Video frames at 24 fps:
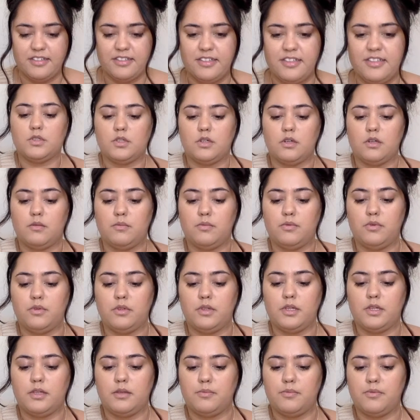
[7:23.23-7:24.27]
Just going to put
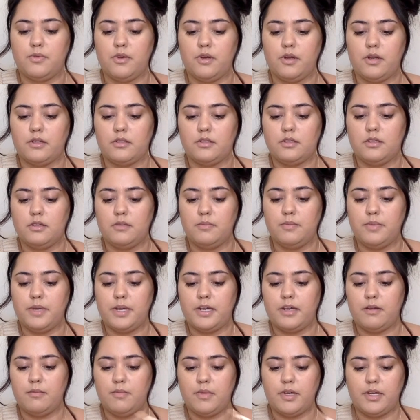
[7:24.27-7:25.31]
the product on the
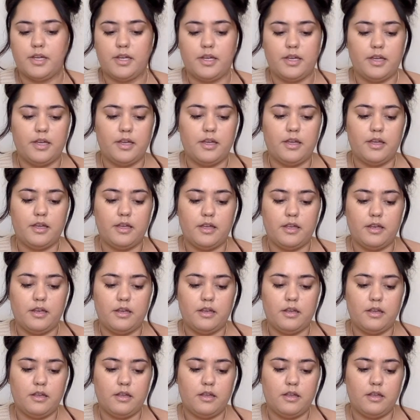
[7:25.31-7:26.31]
back of my hand.